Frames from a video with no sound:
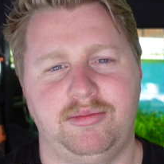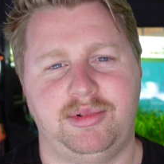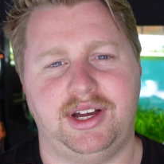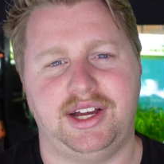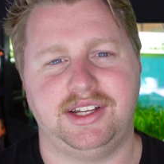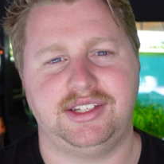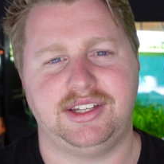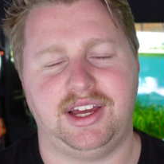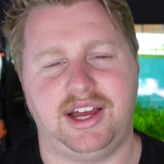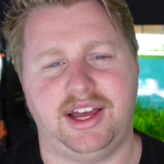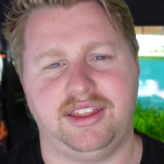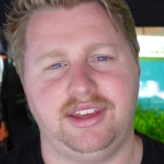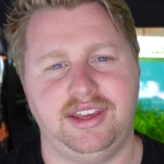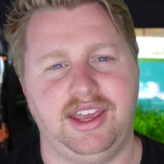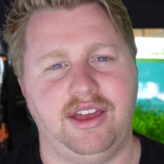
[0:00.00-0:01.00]
but
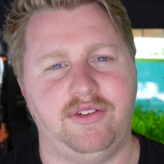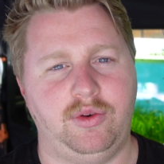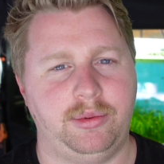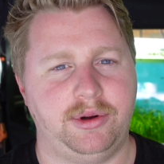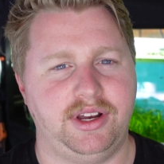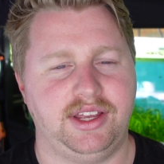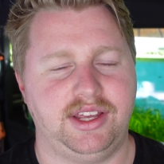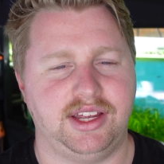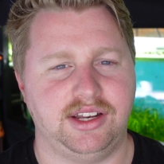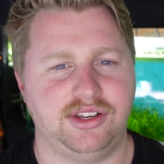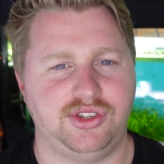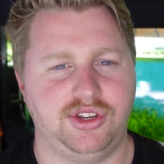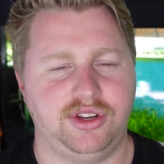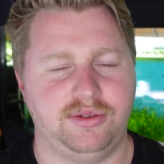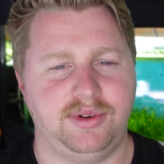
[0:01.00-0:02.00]
I think everybody can
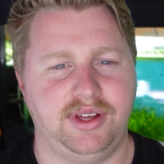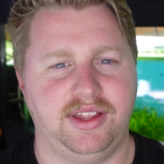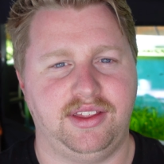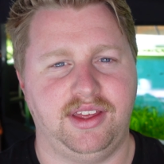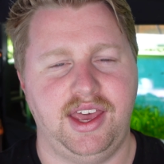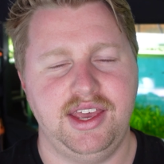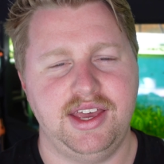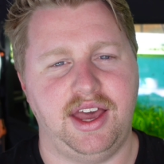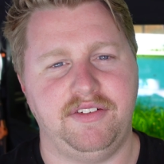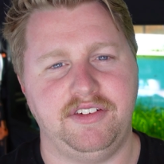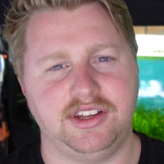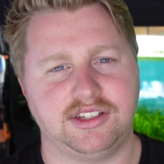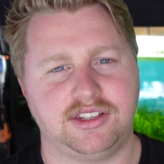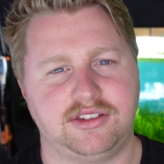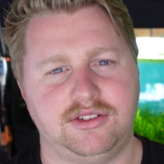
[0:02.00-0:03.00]
do with
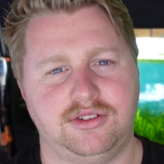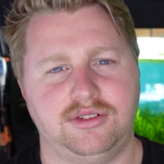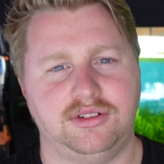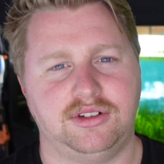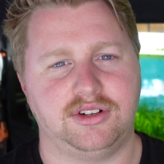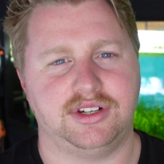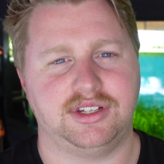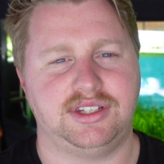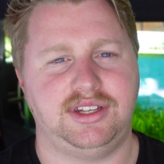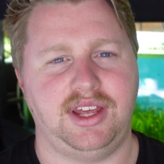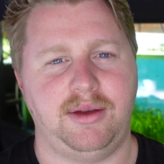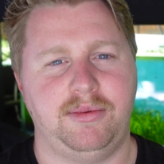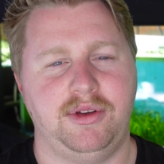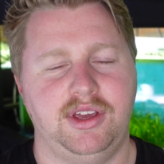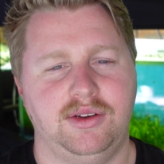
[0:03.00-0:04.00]
having a stool or a
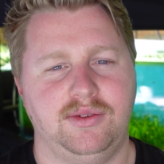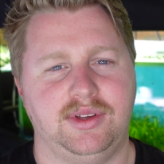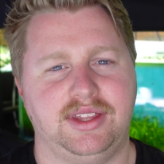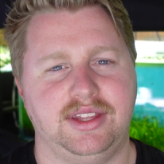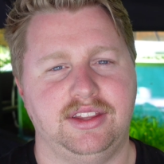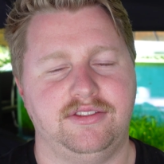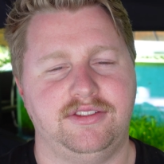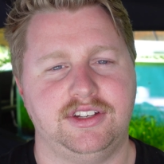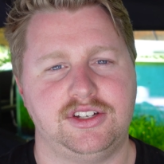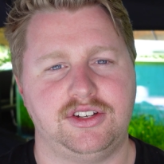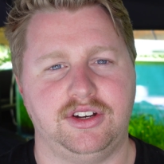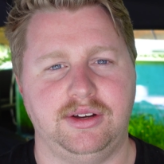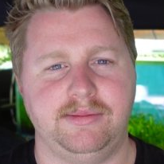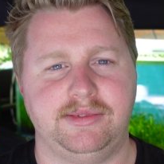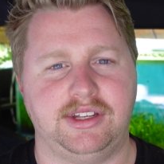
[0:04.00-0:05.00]
step within the fish
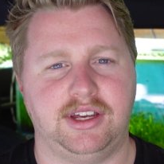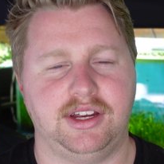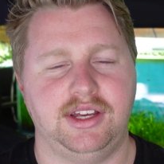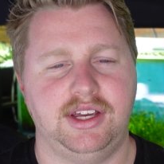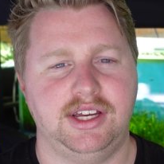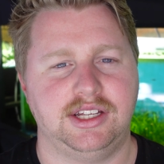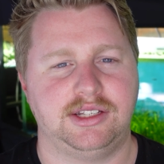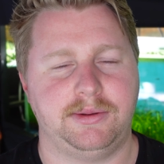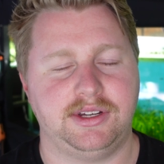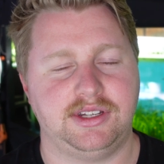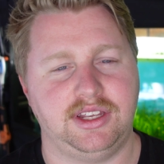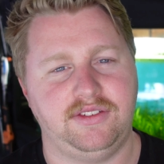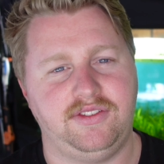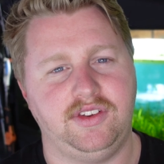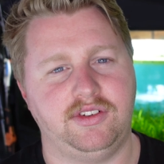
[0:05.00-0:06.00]
room, so
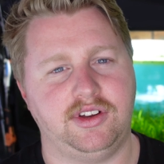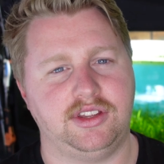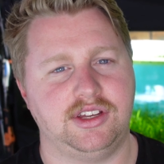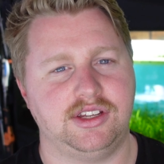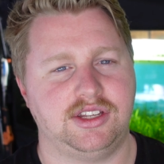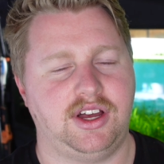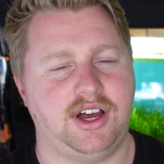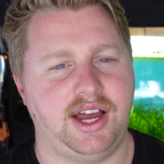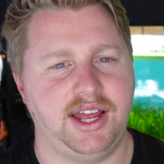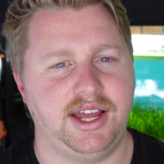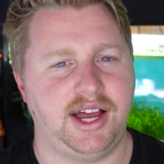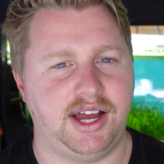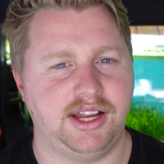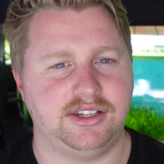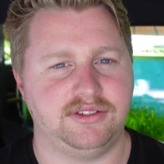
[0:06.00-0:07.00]
especially if you've got those high,
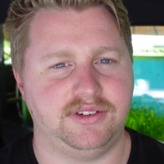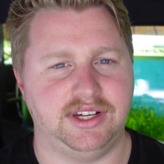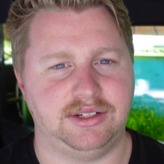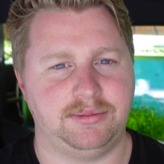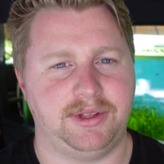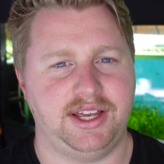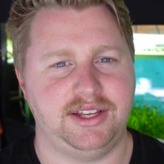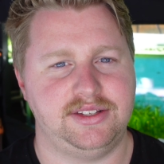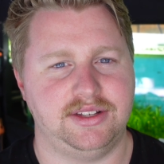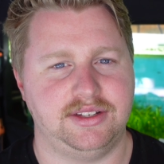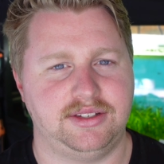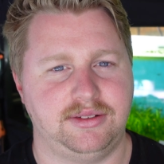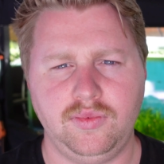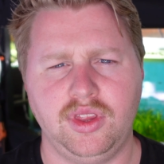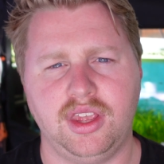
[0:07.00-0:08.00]
hard to reach
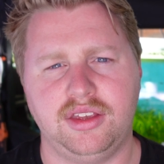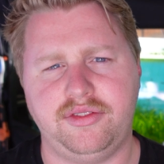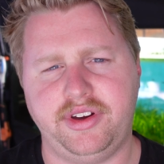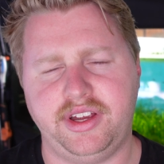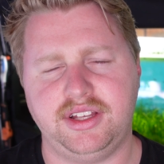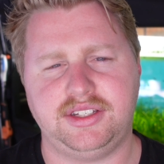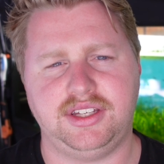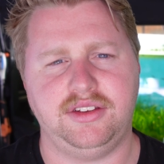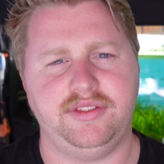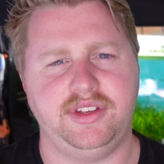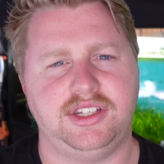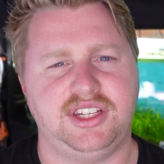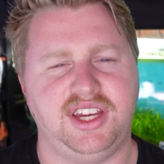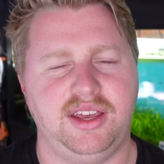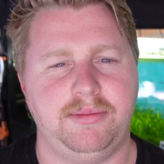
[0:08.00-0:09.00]
places. They're
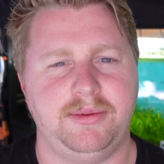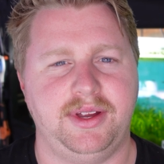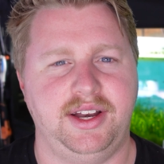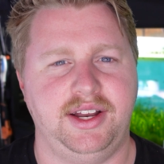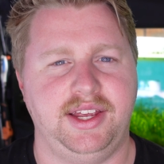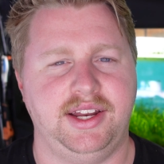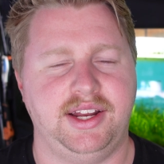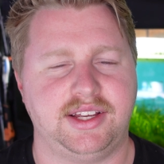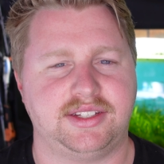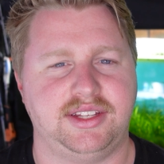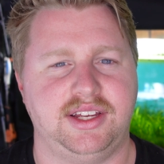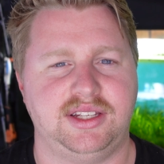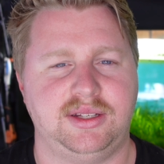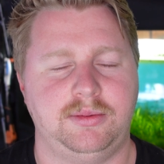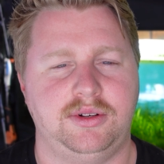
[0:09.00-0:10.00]
relatively cheap and
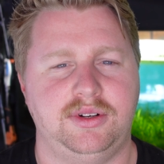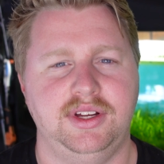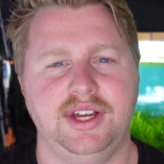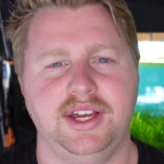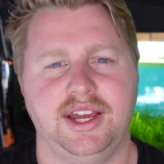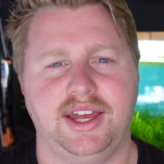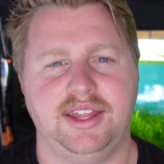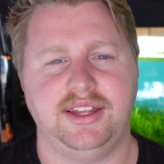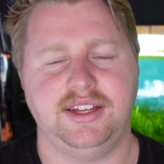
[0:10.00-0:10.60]
inaccessible, and